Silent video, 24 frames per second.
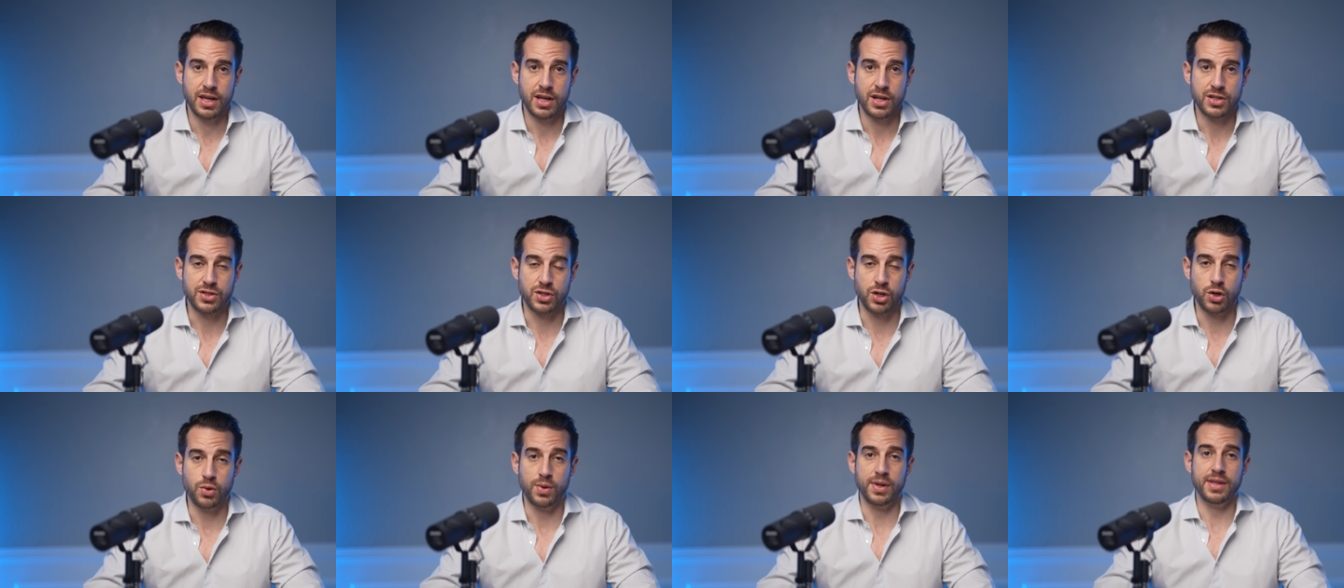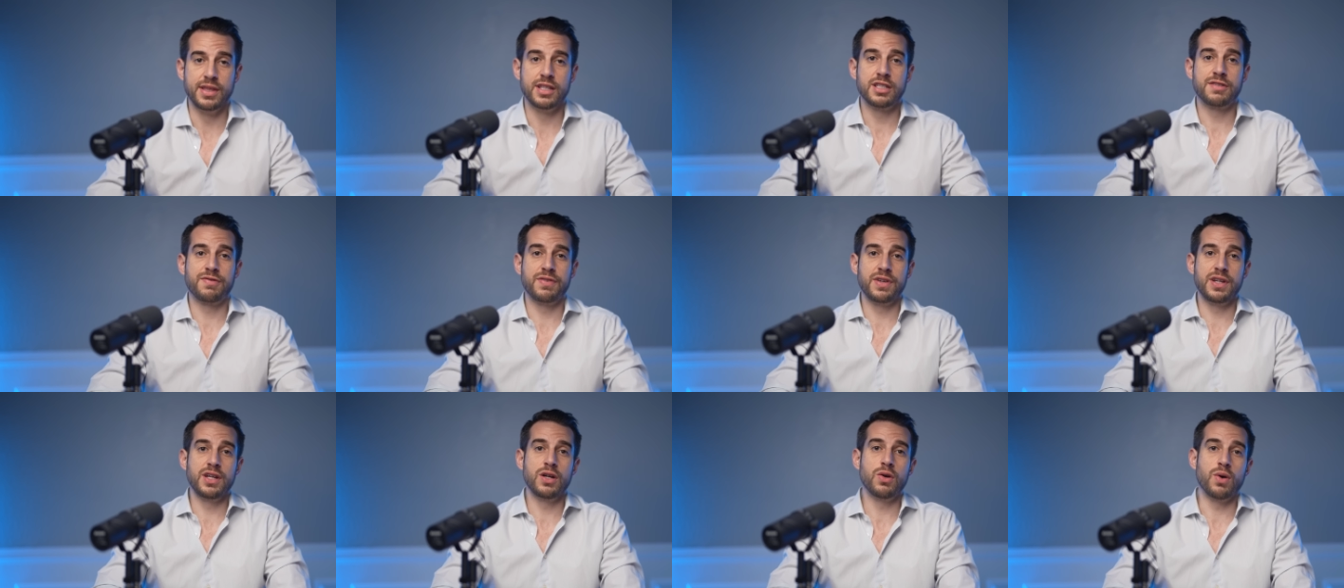So, in this
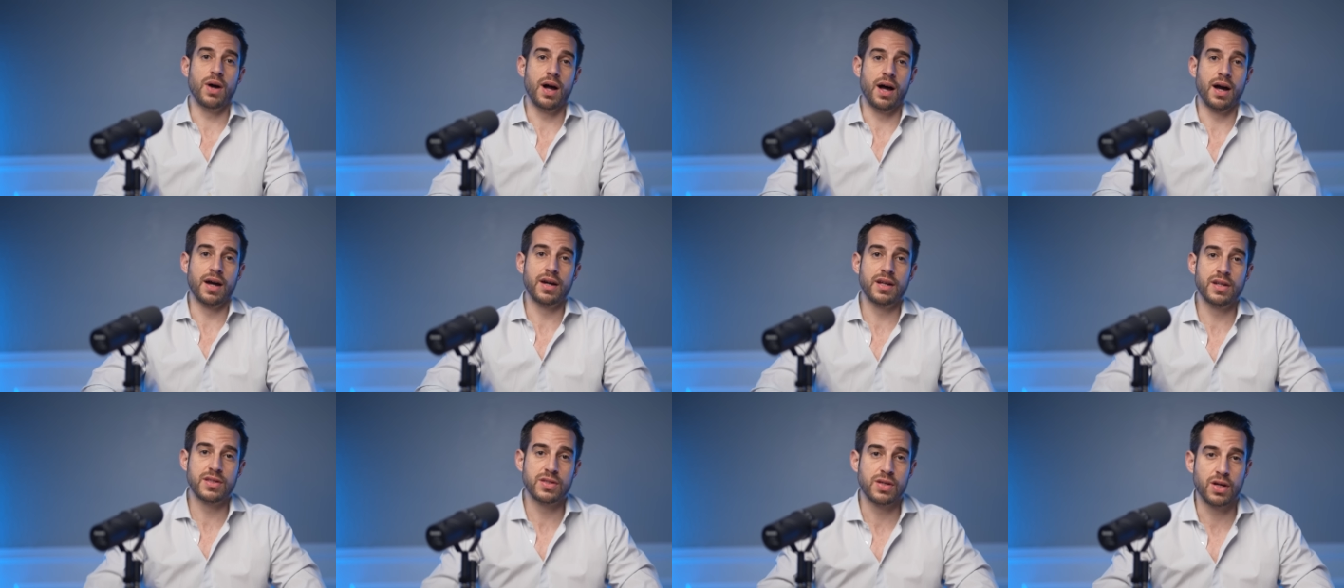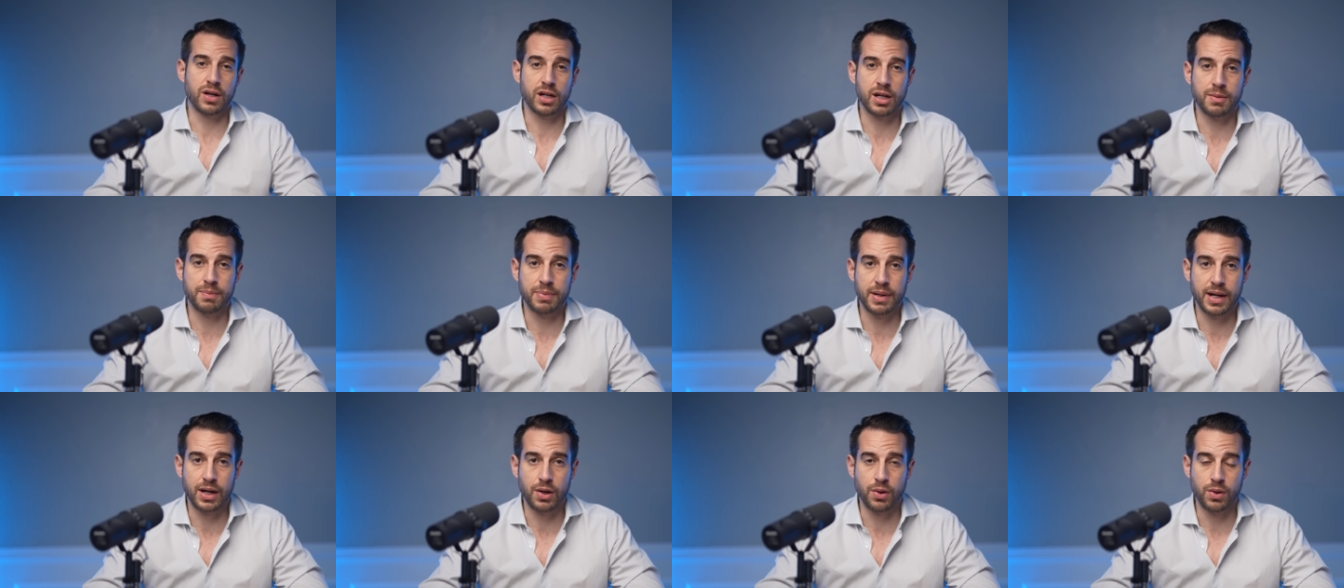video, I'm going to talk
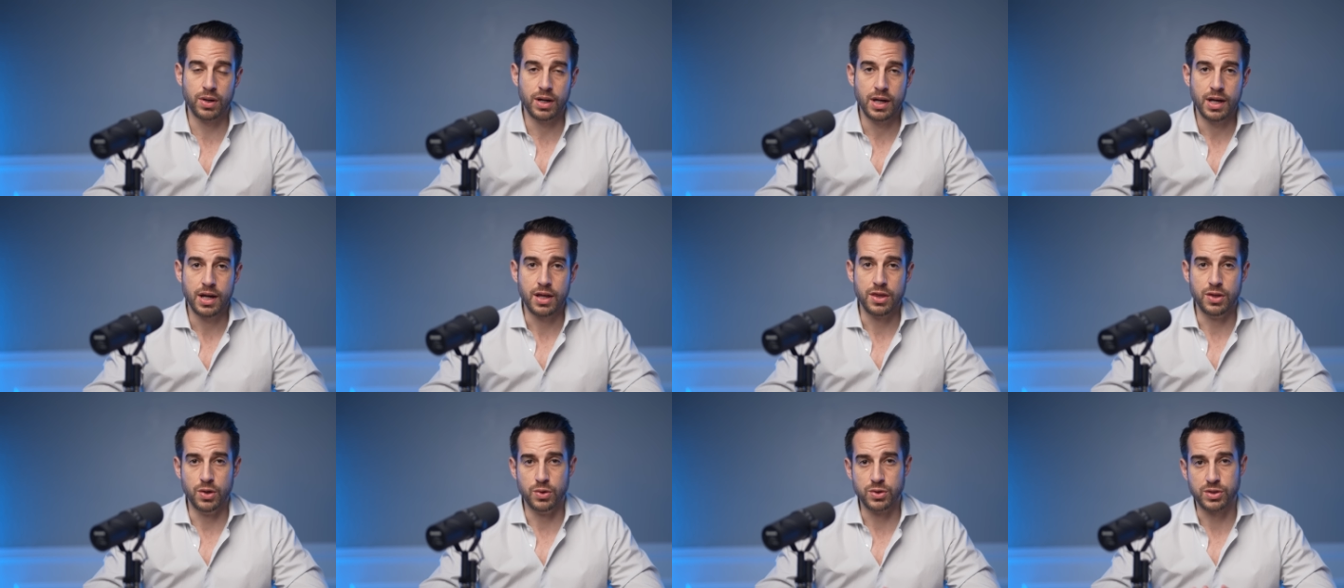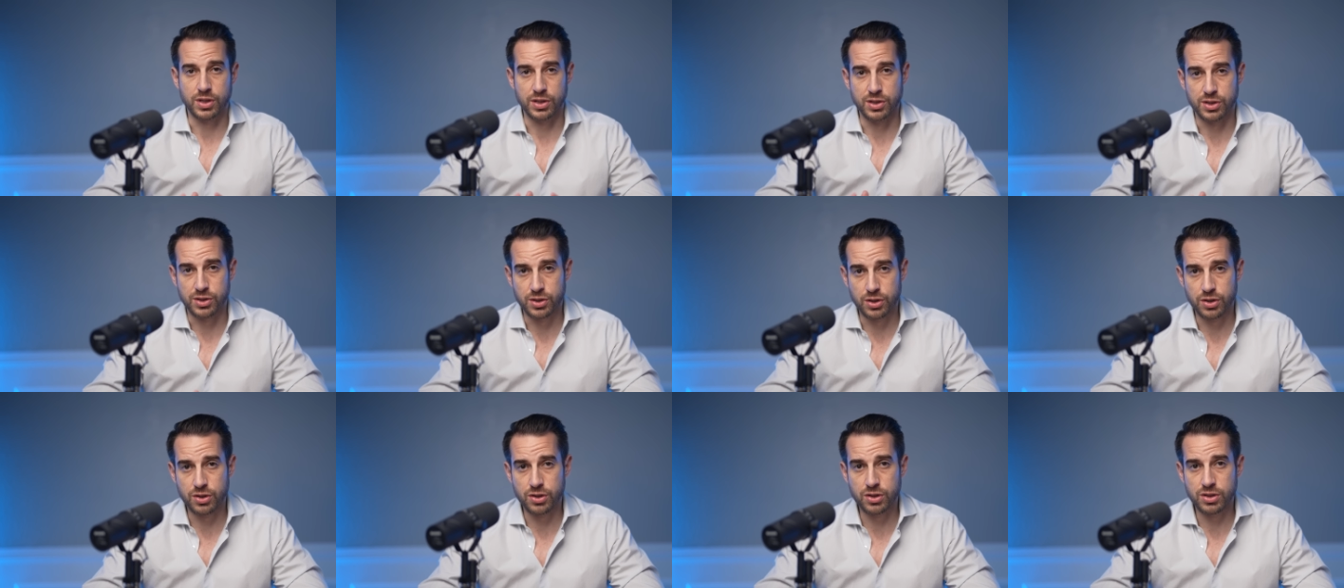about those
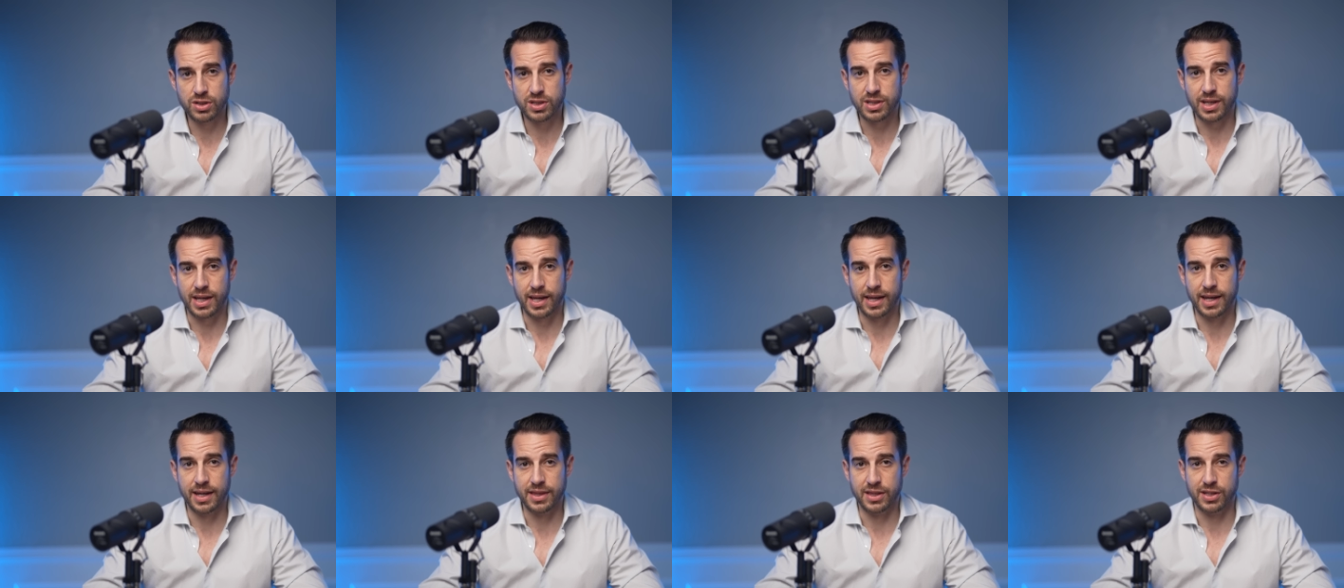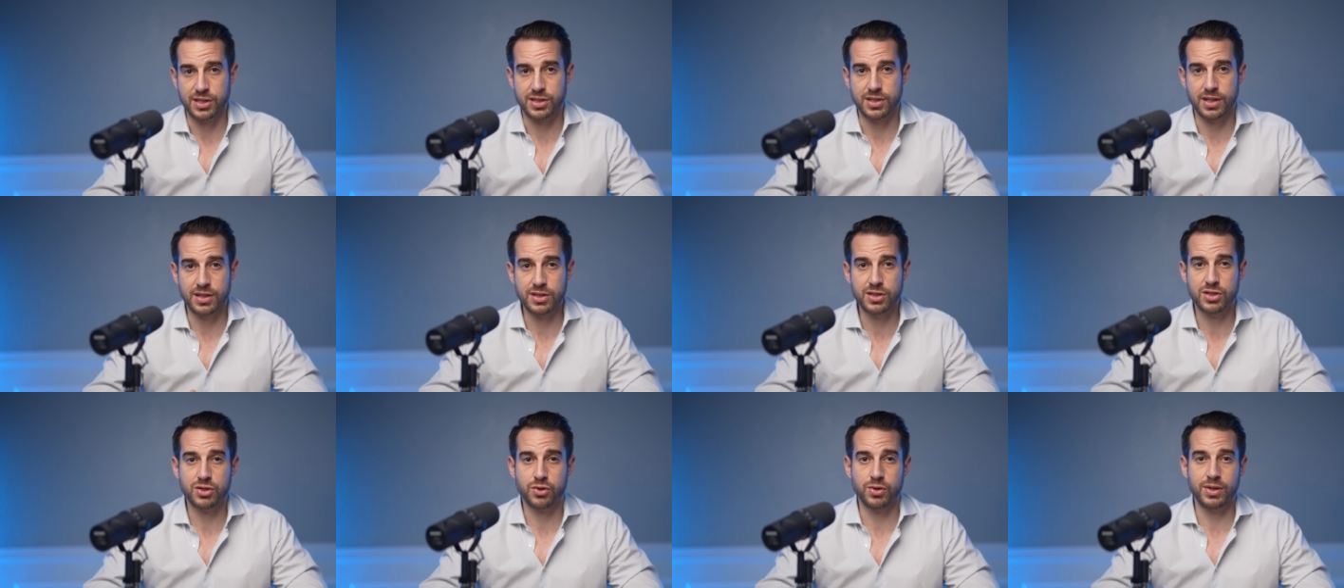concerns and the
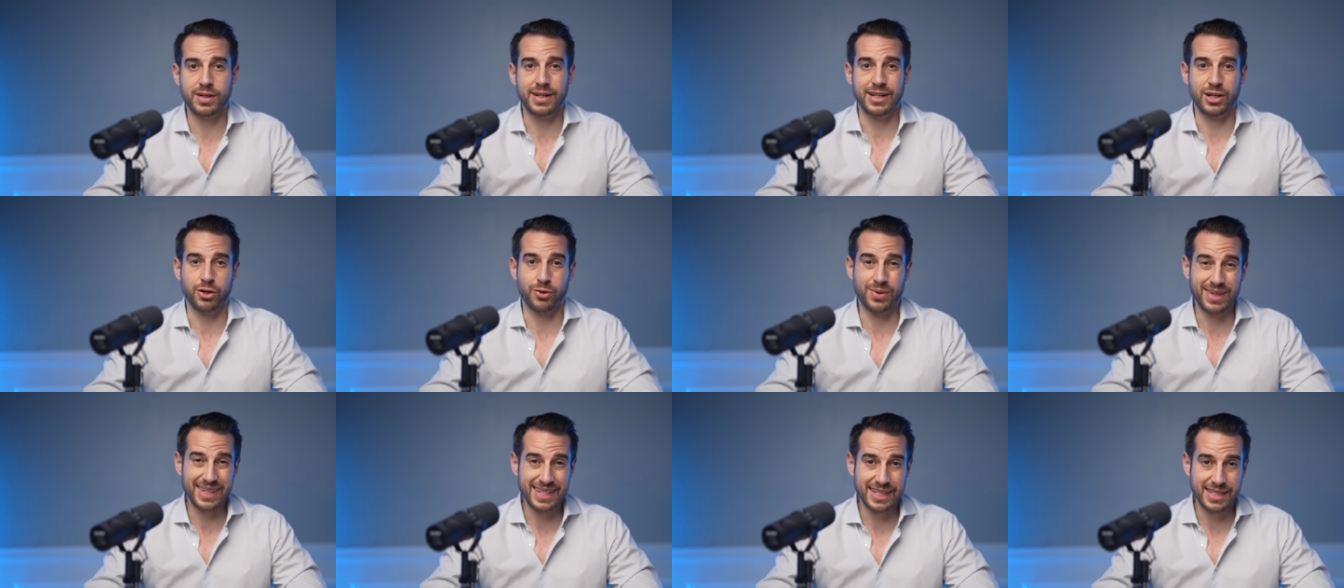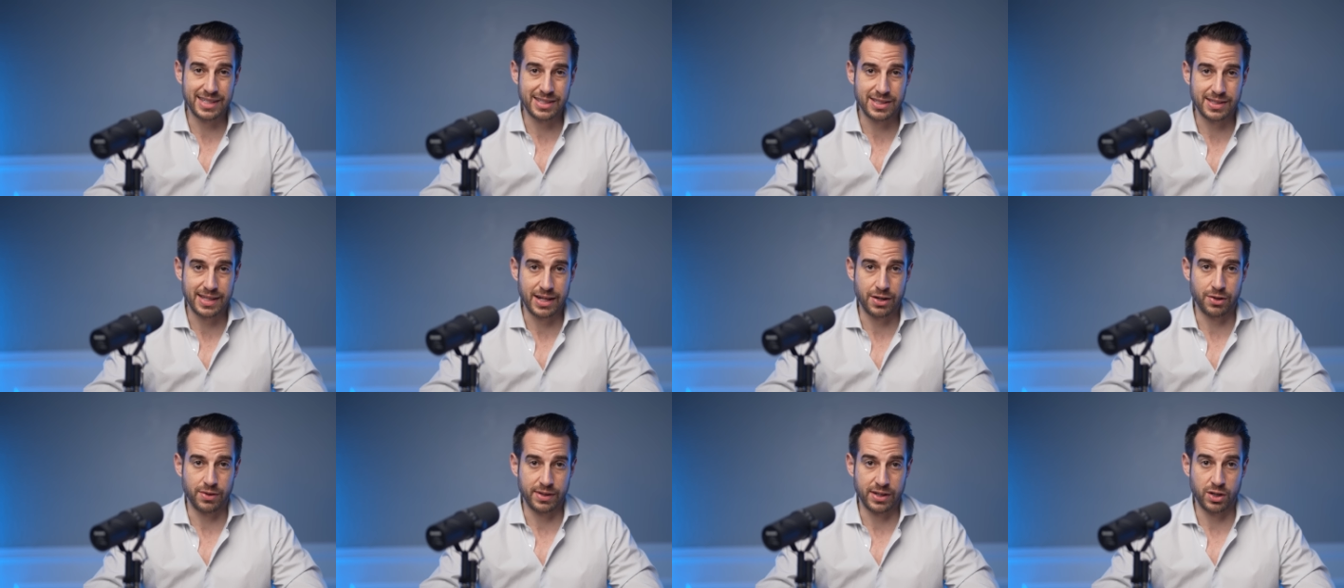sunscreen ingredients
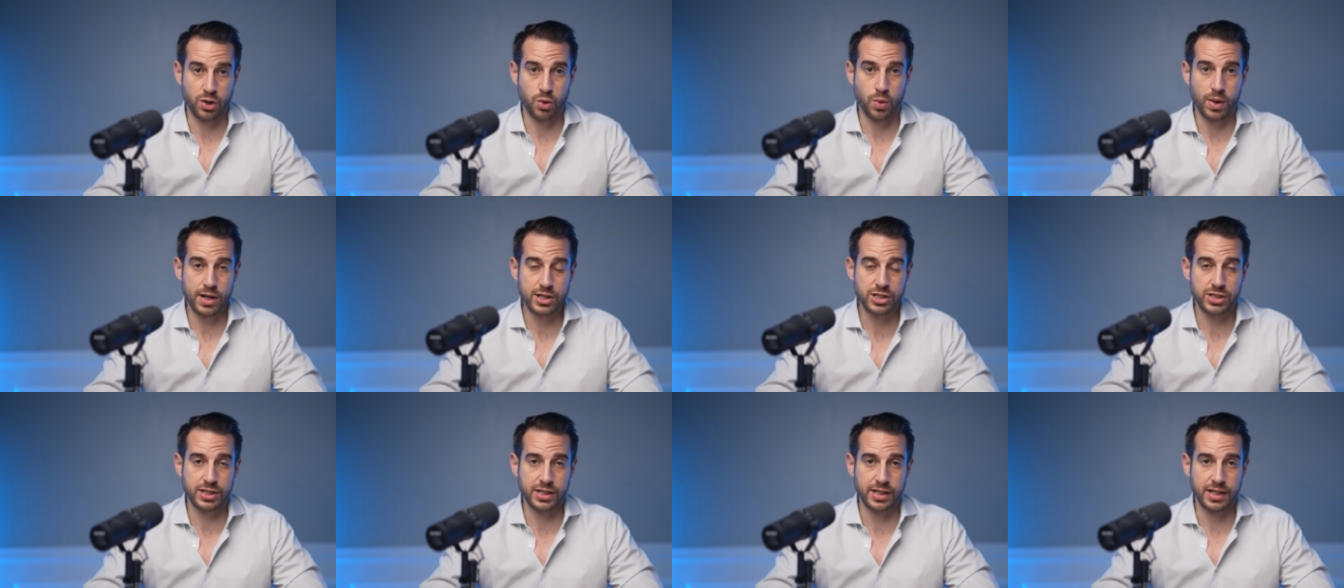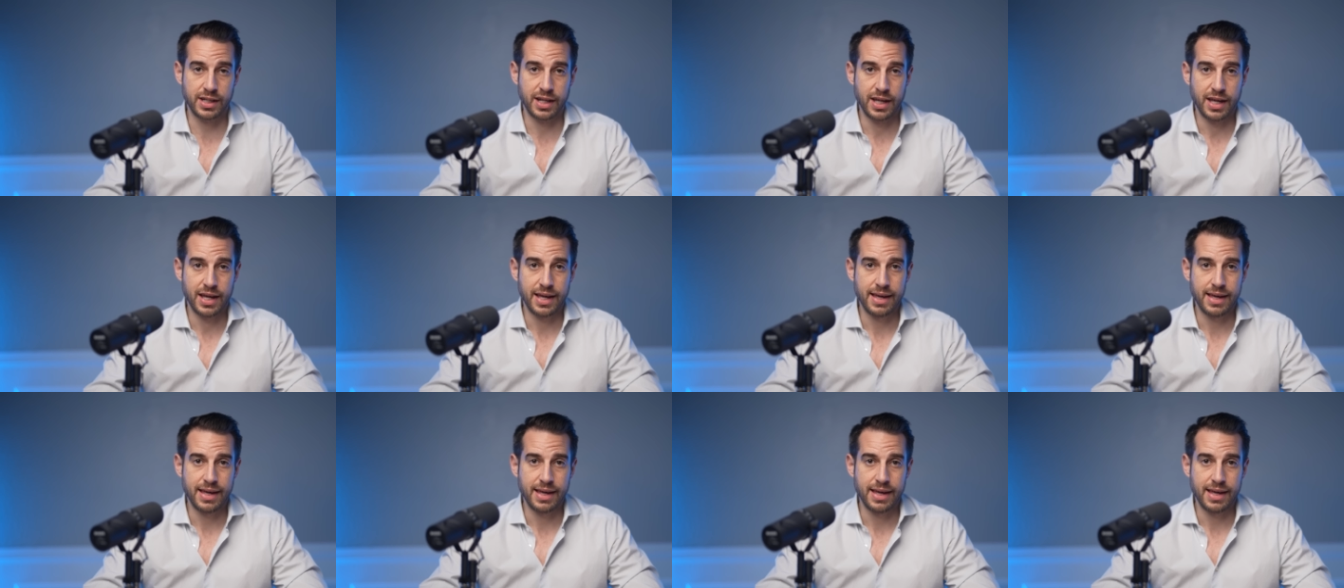that are in question